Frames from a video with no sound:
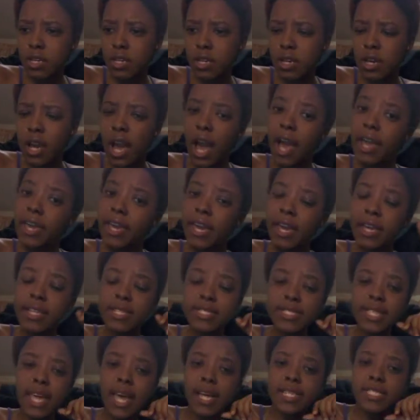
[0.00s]
Cayenne
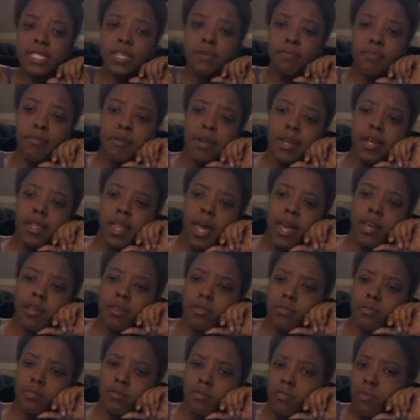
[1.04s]
is asking Bree, like,
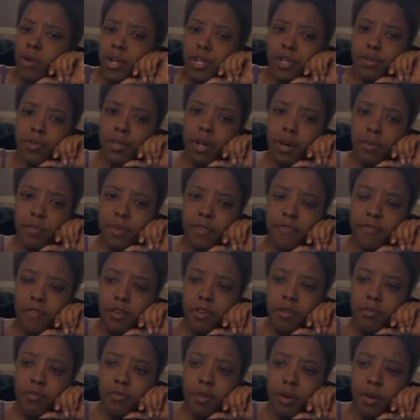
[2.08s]
where you know me
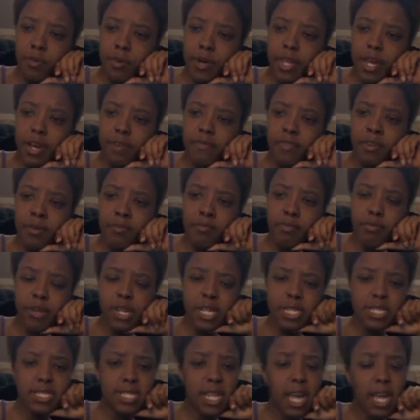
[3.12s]
from or whatever. And Bree
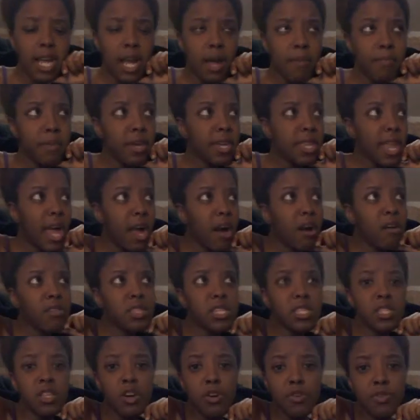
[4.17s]
is like, I mean, I
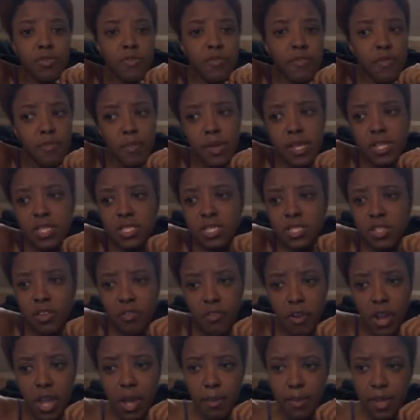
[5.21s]
only know you from
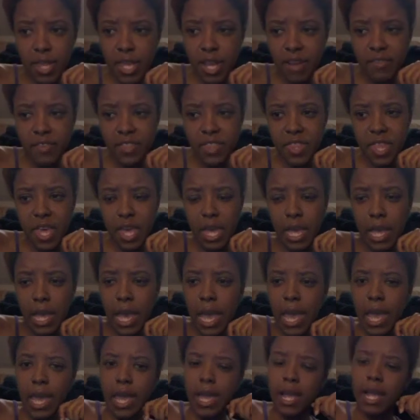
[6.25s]
Instagram and everything.
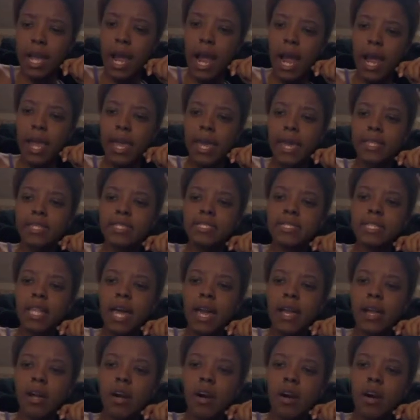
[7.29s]
And Cayenne is
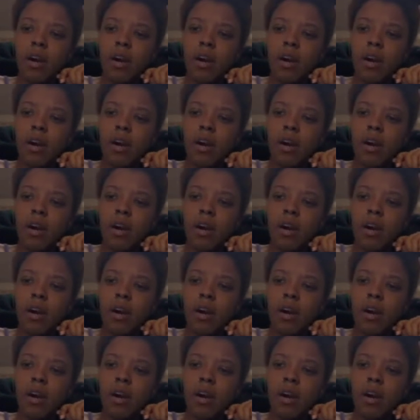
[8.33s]
like,